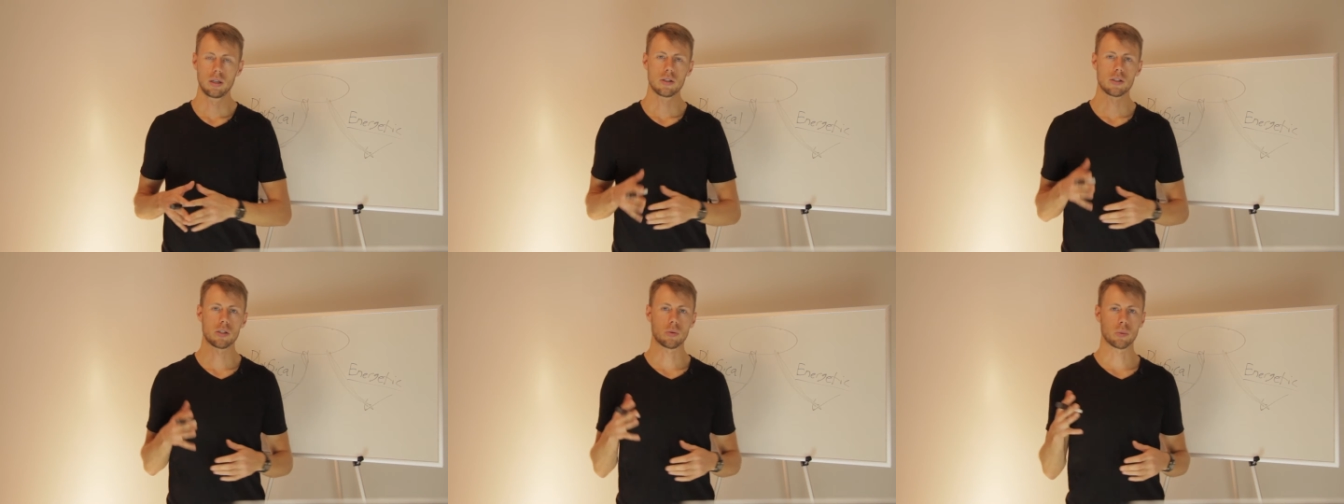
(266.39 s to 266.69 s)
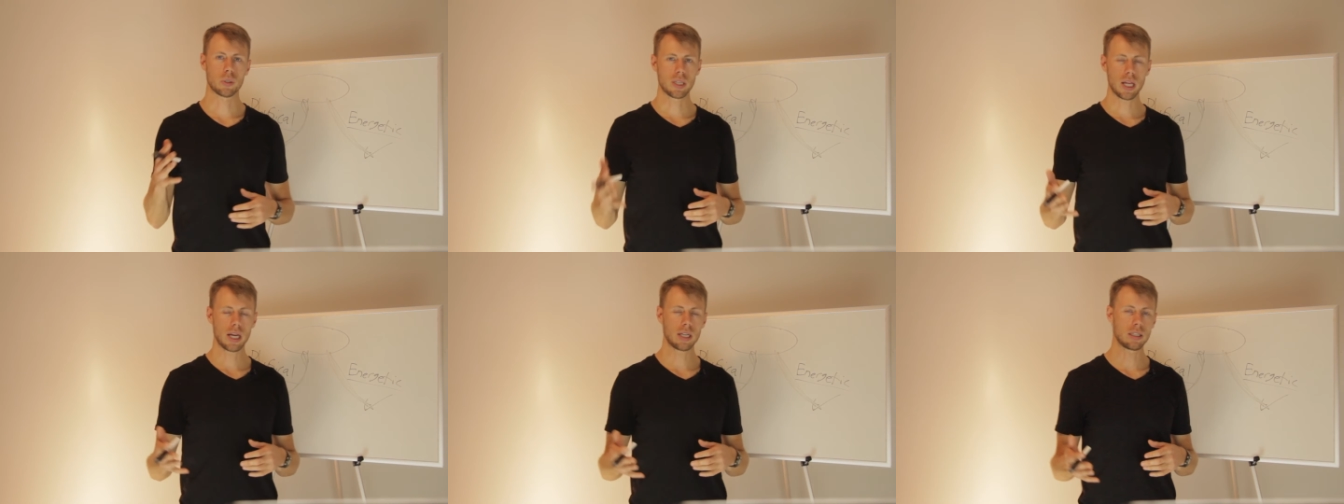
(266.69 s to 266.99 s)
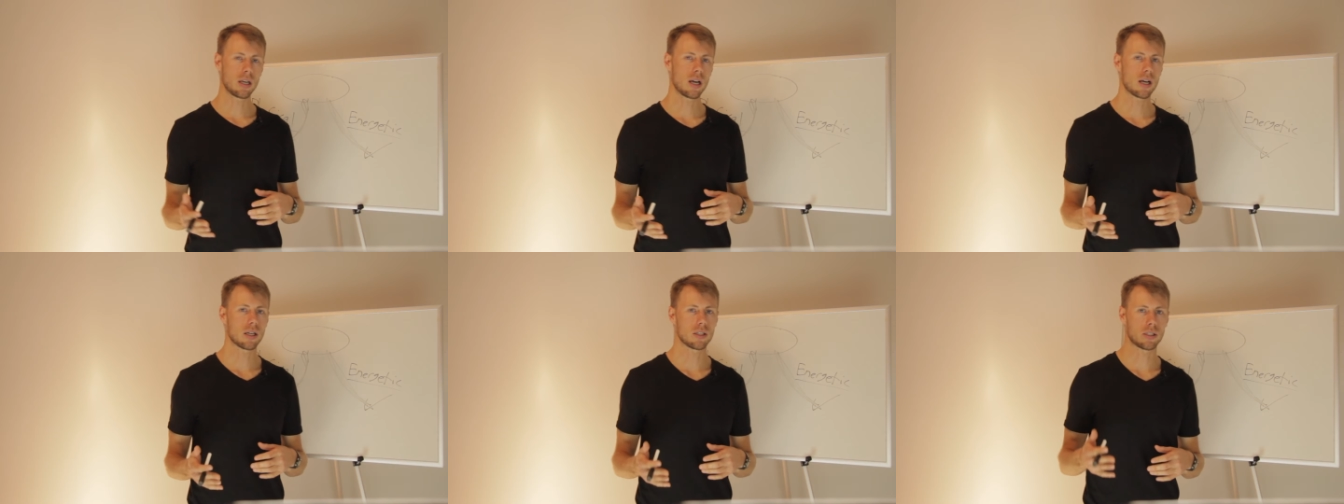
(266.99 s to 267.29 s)
So, what
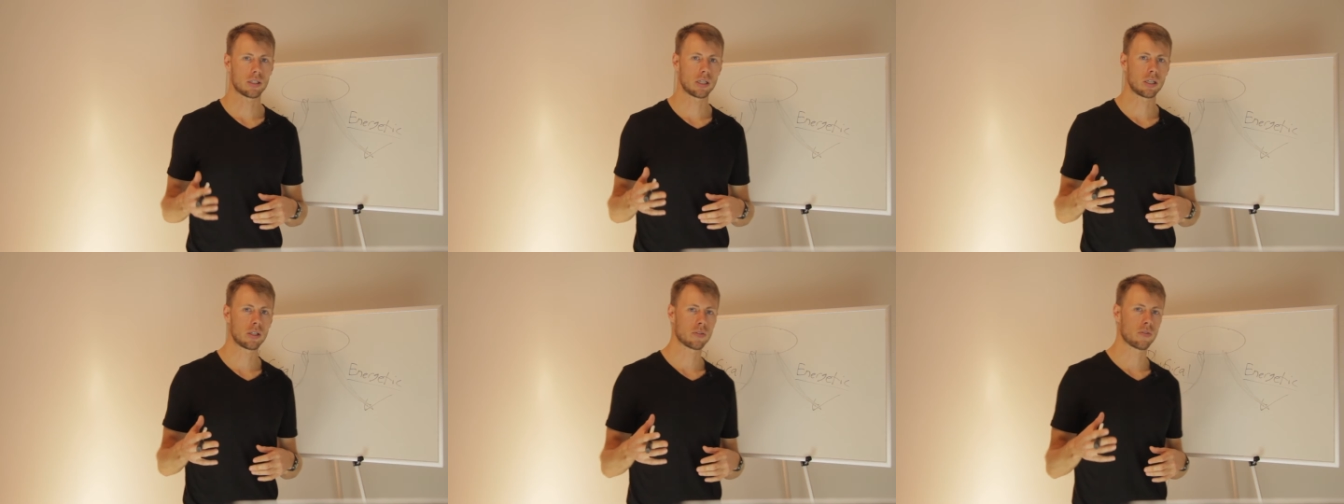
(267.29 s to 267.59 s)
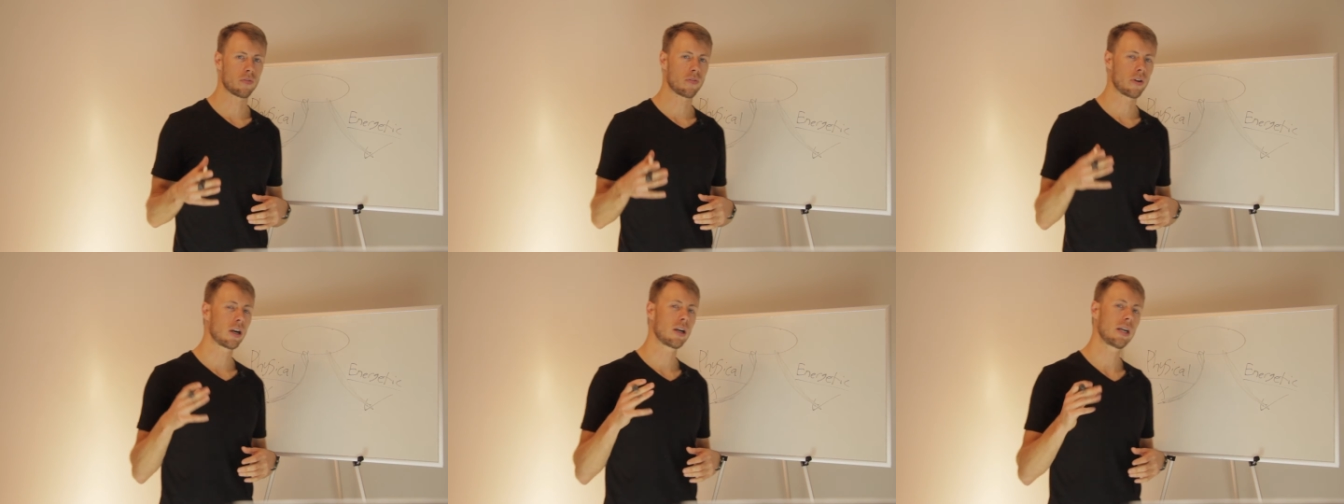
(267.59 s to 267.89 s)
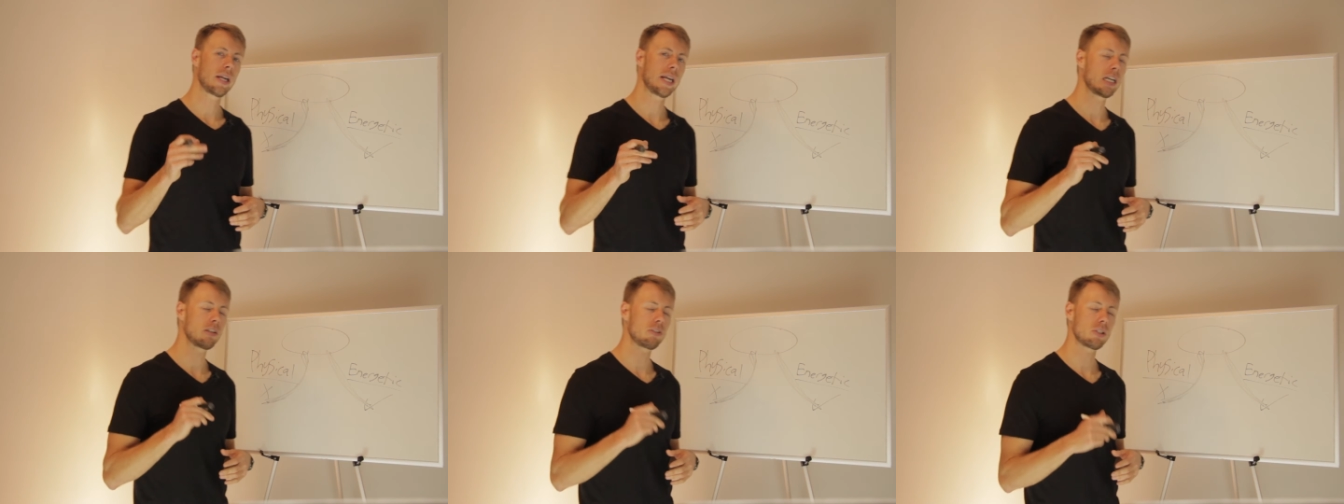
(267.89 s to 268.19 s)
that does, there's
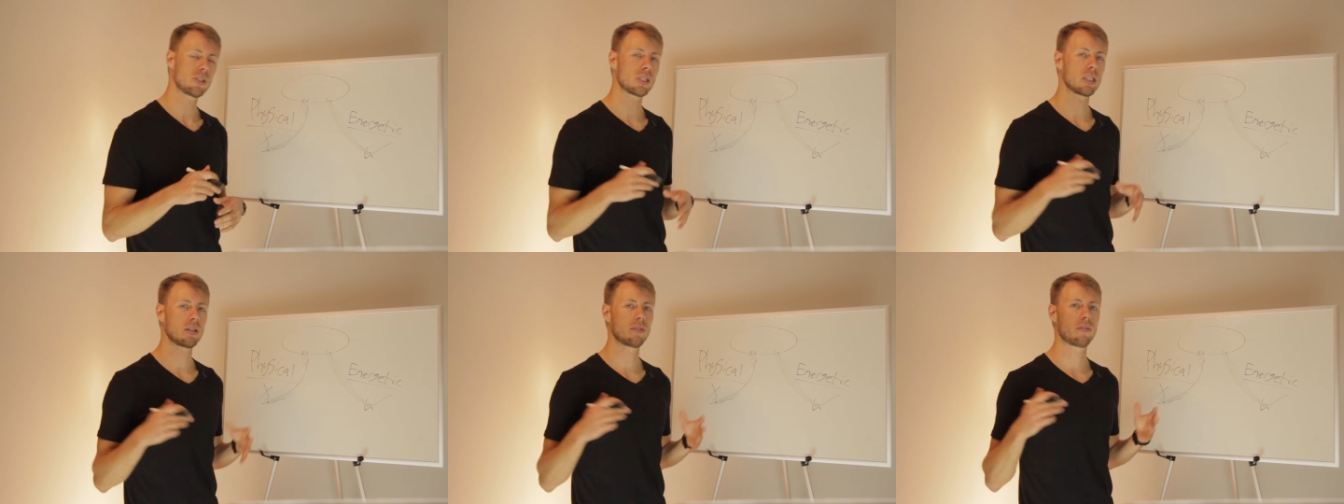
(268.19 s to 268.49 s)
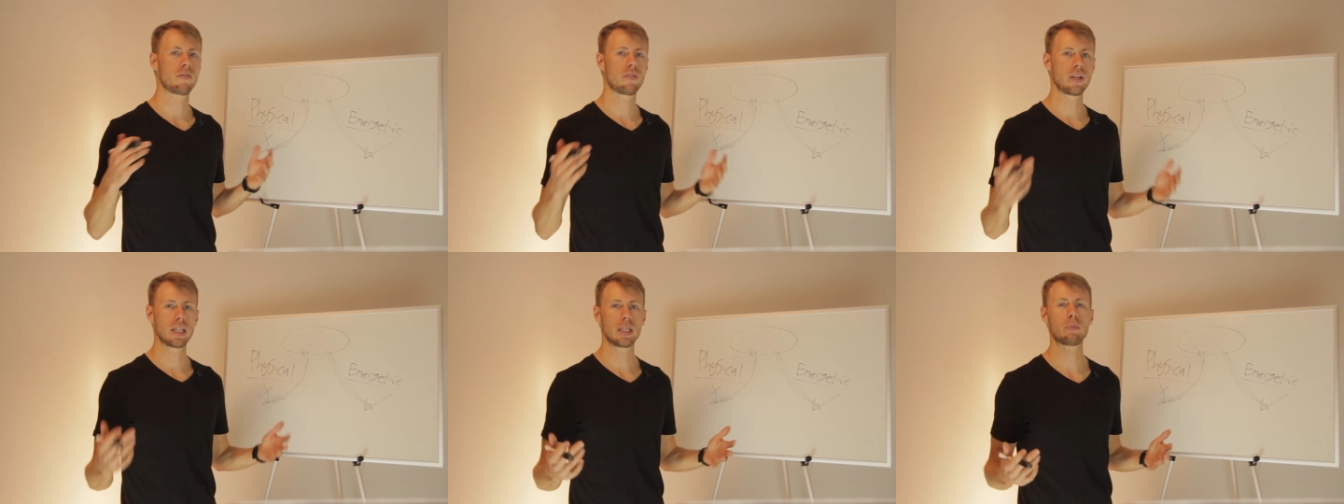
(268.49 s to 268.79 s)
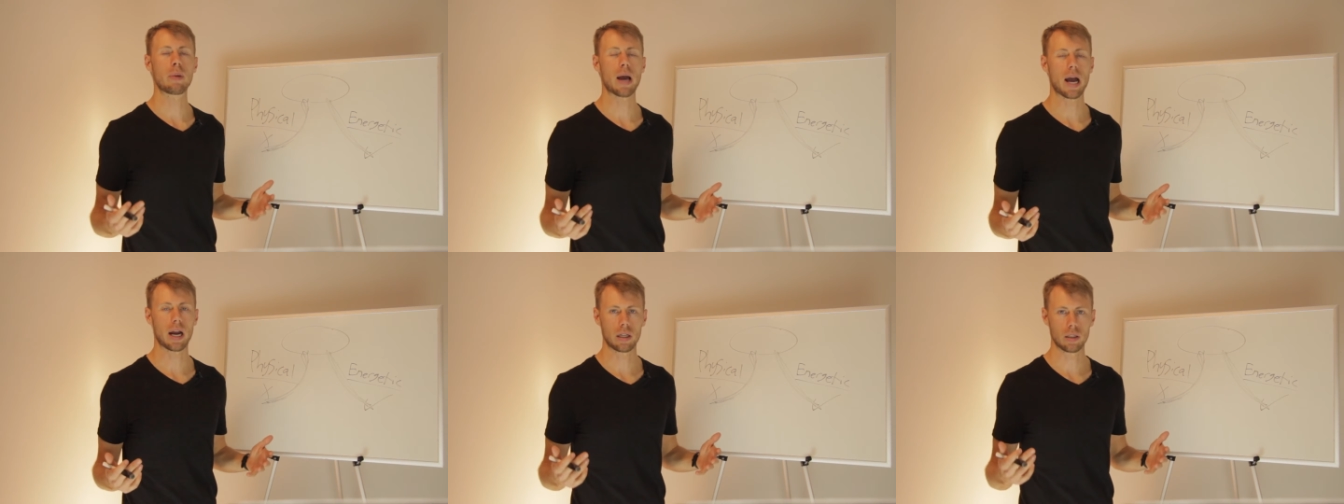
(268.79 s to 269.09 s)
very interesting
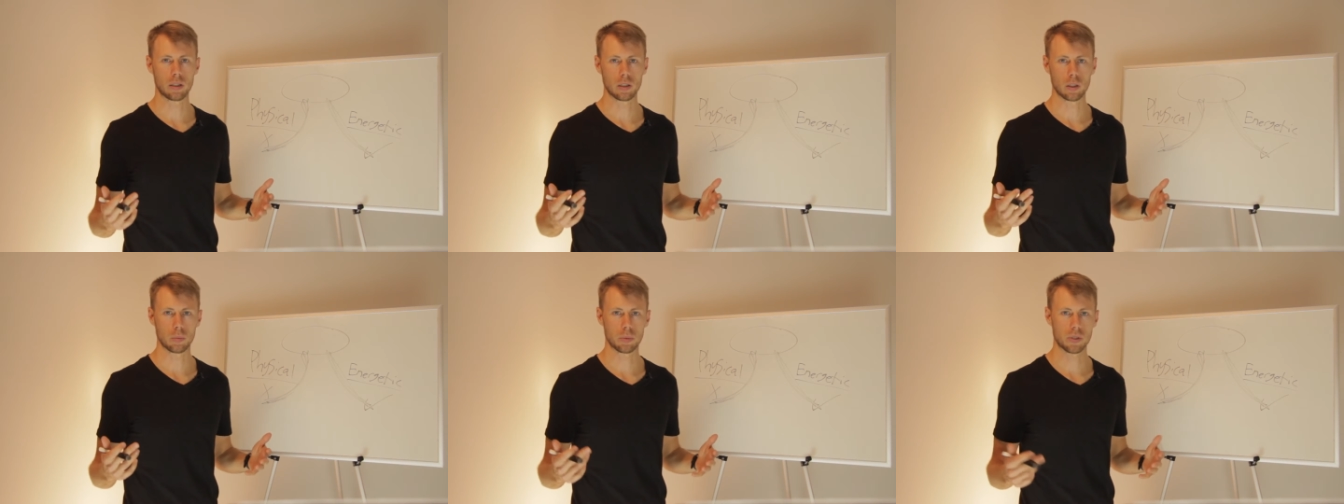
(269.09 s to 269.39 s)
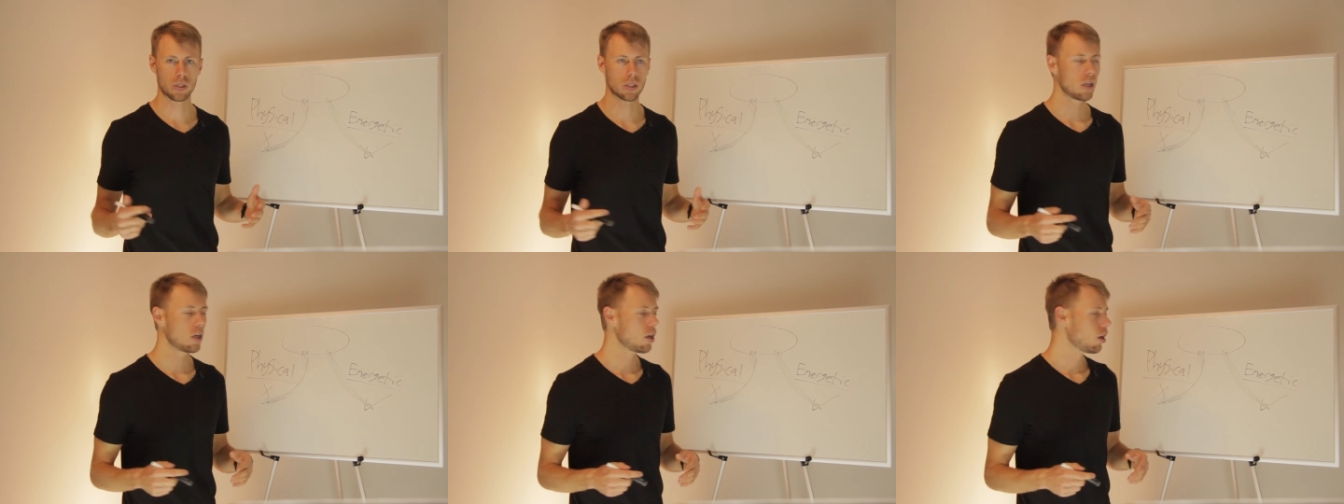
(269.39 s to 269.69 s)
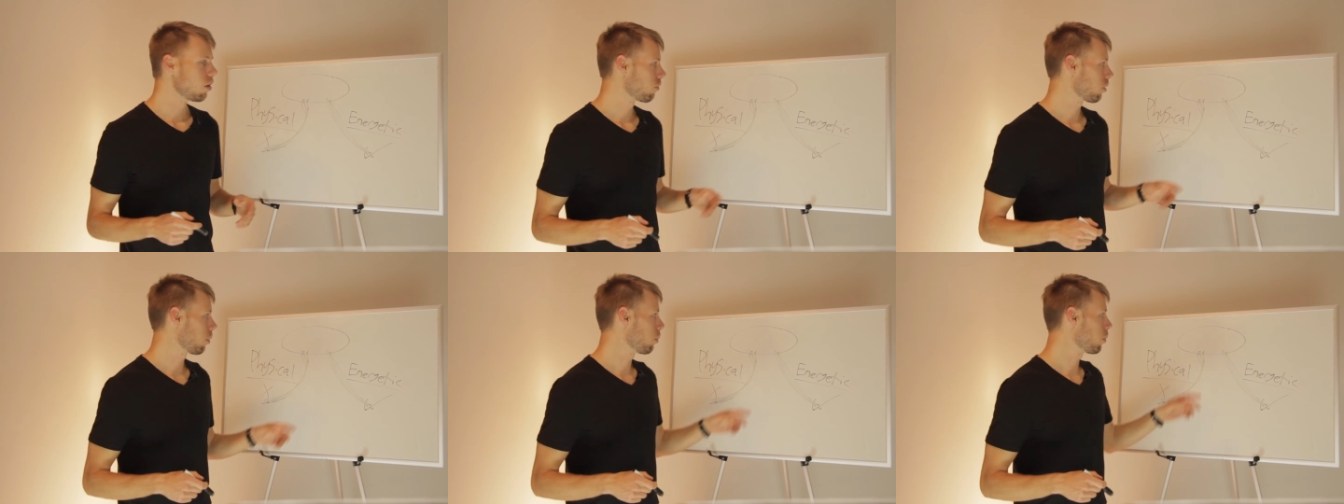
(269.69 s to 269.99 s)
feedback loops
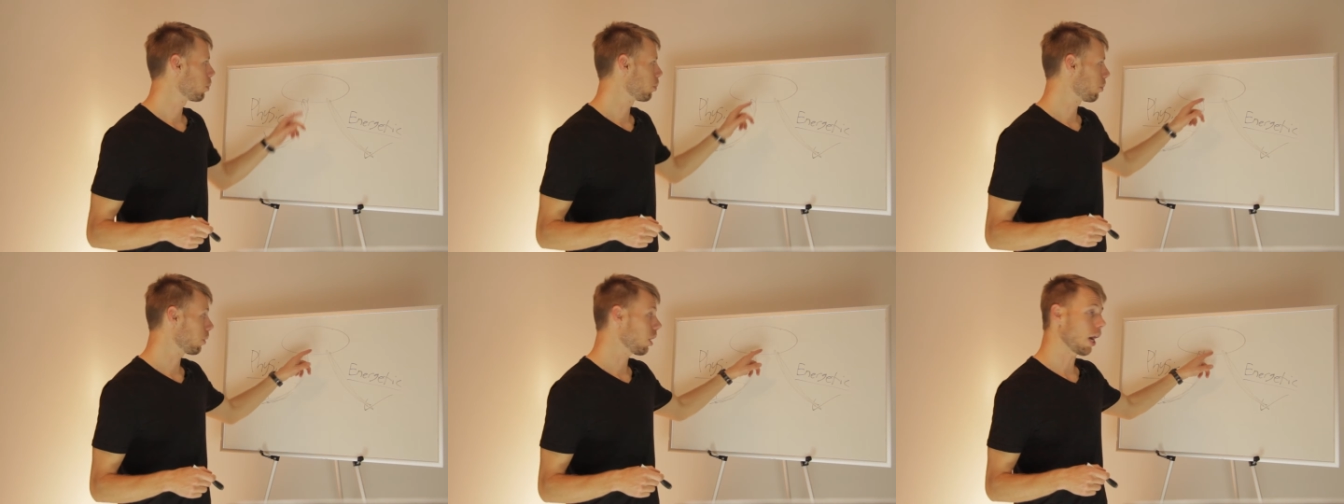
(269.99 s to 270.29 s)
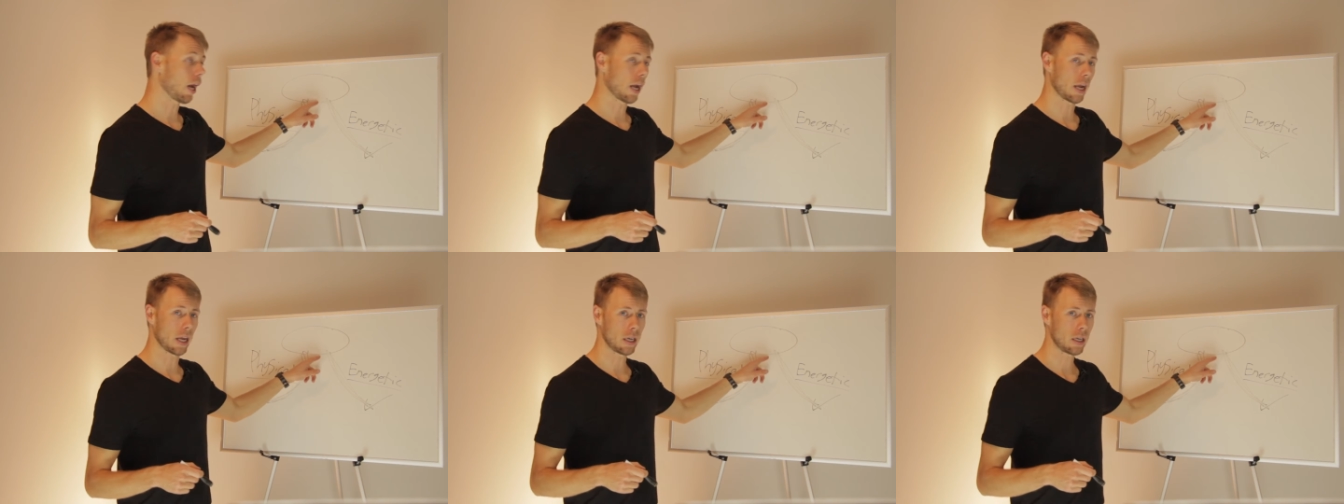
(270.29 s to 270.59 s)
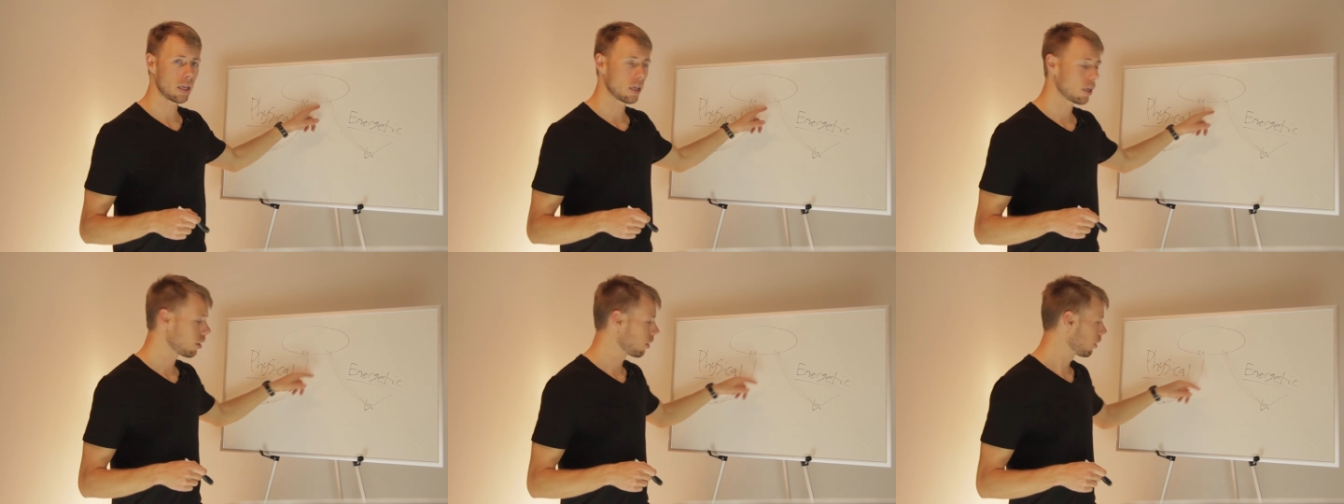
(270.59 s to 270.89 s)
from the
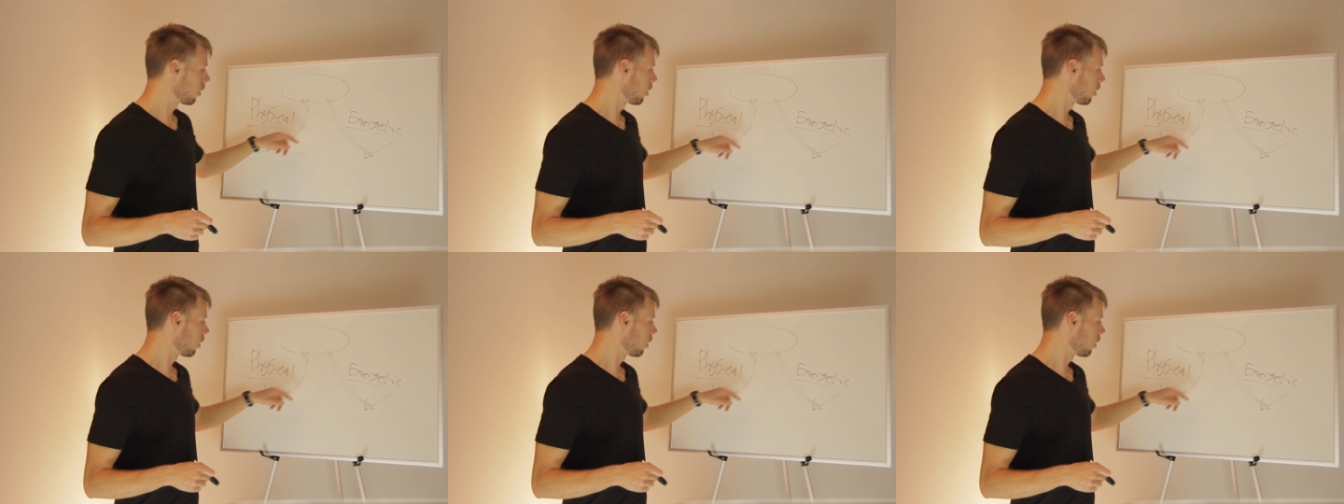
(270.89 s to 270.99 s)
brain